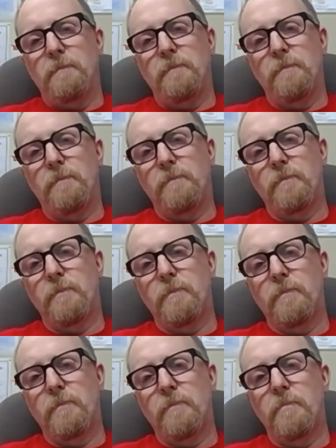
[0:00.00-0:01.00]
Well,
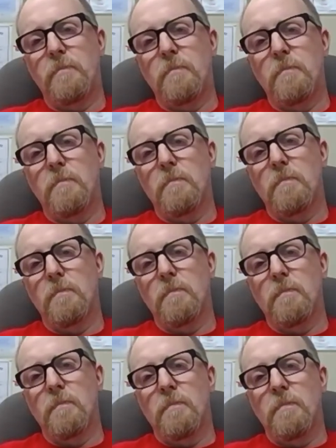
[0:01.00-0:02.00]
Frank, that, I
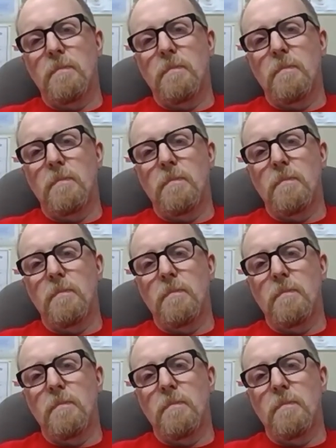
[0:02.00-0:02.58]
really appreciate